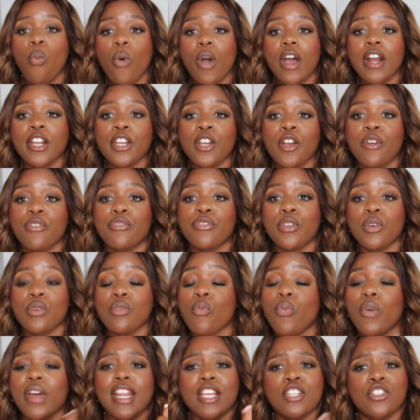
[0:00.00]
What are your
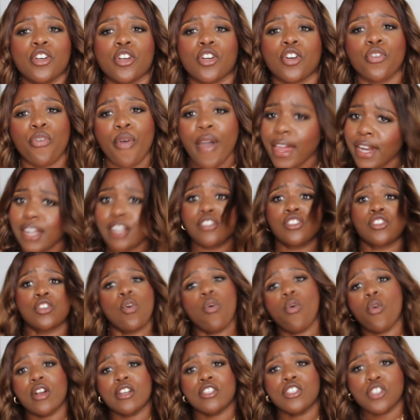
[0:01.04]
views? What is your credit
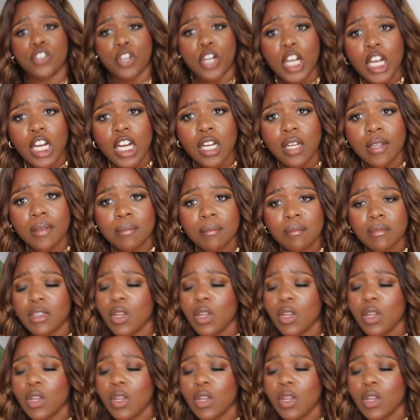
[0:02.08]
score, sir?